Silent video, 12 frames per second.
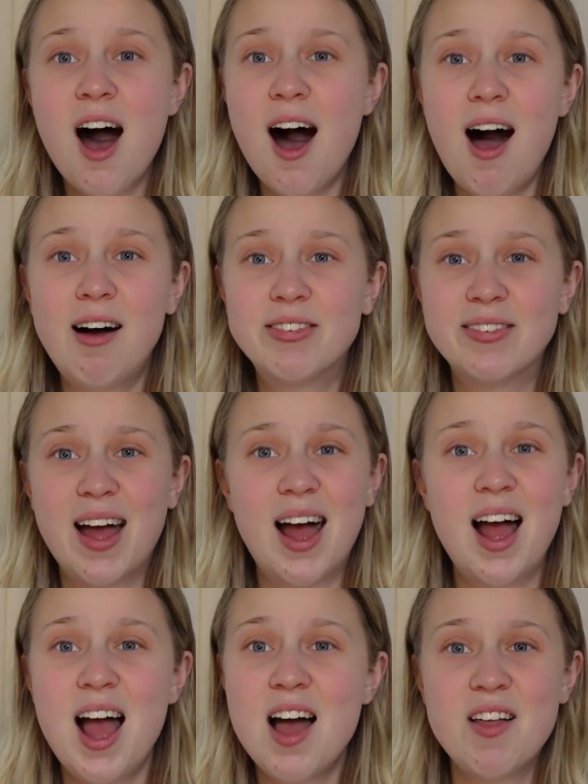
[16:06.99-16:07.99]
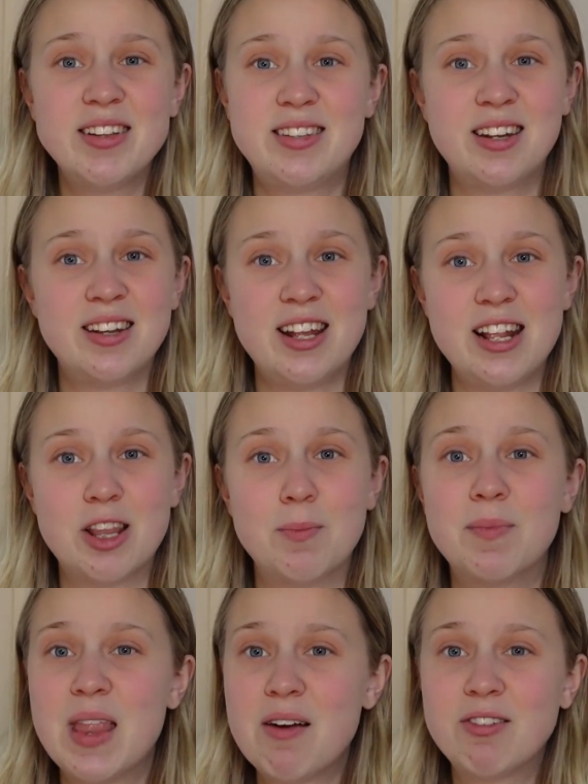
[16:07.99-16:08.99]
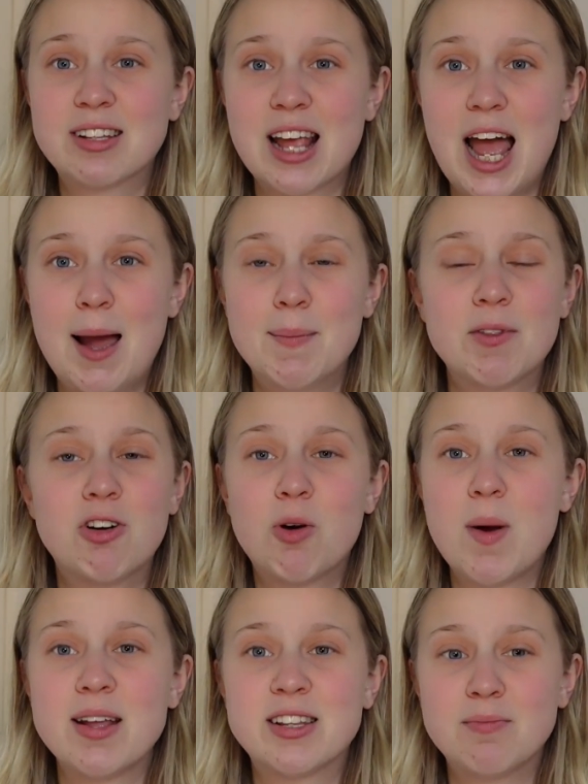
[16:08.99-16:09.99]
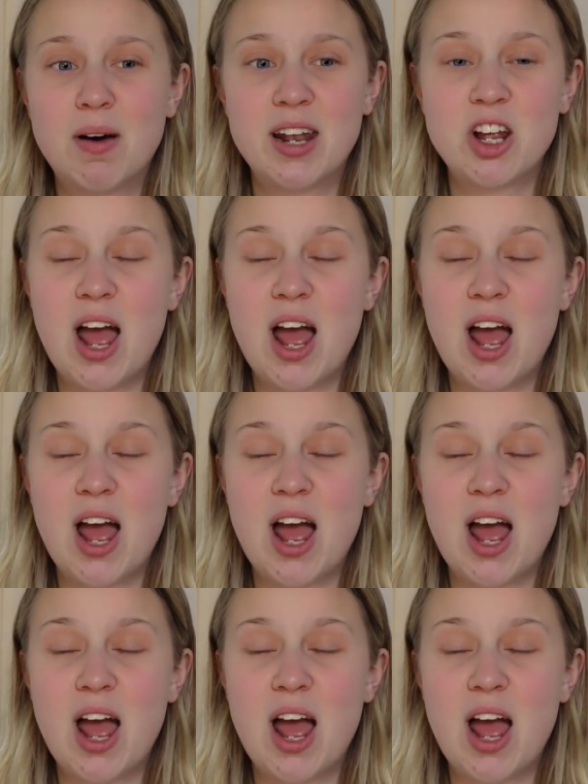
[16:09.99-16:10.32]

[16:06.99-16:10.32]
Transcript: After that, they didn't need them. They're a scam, they're a waste of money.